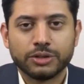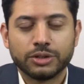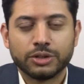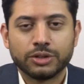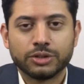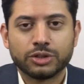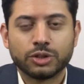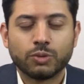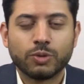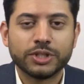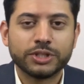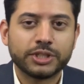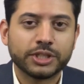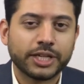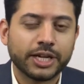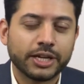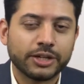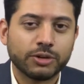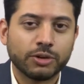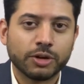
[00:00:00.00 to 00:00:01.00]
So once
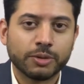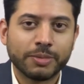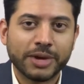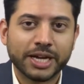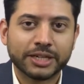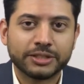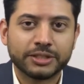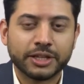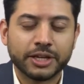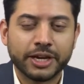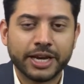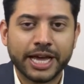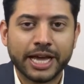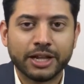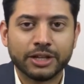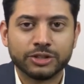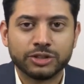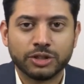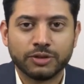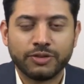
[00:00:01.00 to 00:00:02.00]
again, going back to the
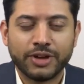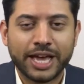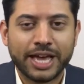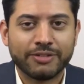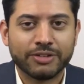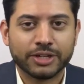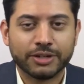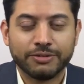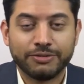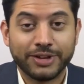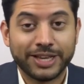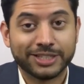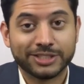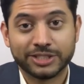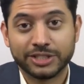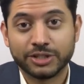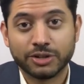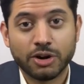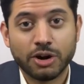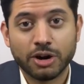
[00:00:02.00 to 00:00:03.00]
analogy of having a
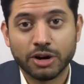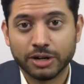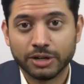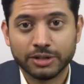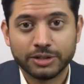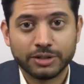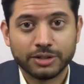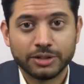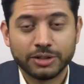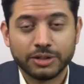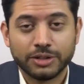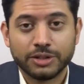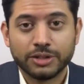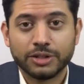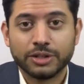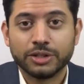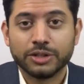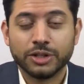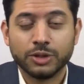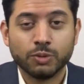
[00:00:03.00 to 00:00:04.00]
fancy car,
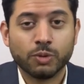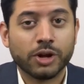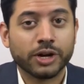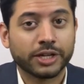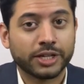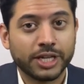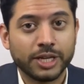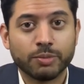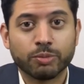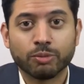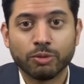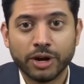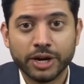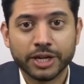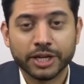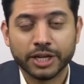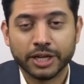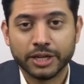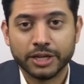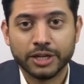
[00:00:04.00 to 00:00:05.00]
you want to keep
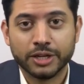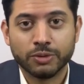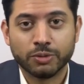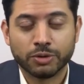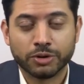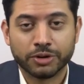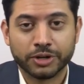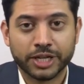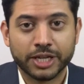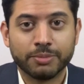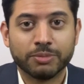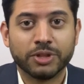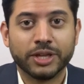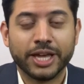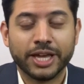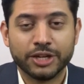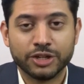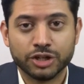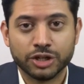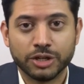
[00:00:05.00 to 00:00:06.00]
running it in order to keep the
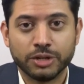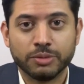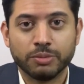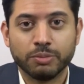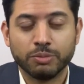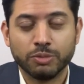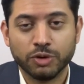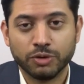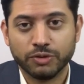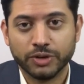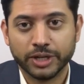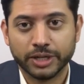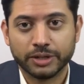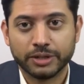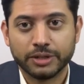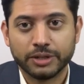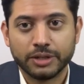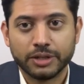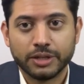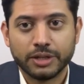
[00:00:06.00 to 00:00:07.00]
engine moving.
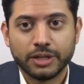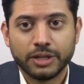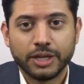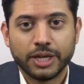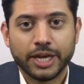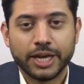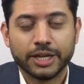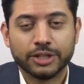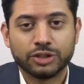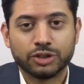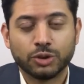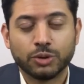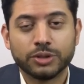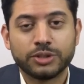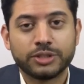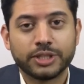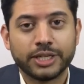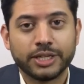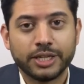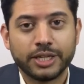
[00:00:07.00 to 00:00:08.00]
And so
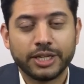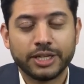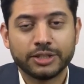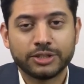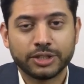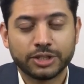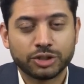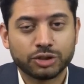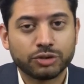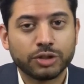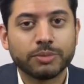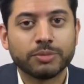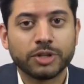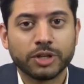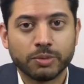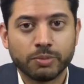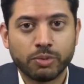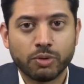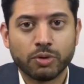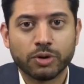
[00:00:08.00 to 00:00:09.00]
it's extremely
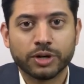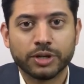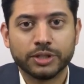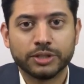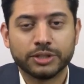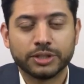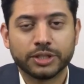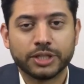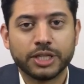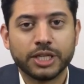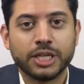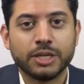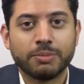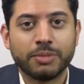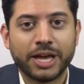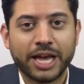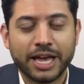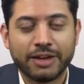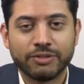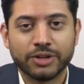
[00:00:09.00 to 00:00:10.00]
important to keep
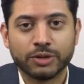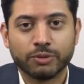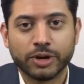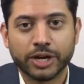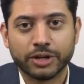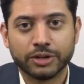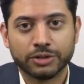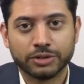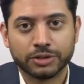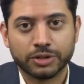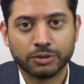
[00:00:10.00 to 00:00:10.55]
having regular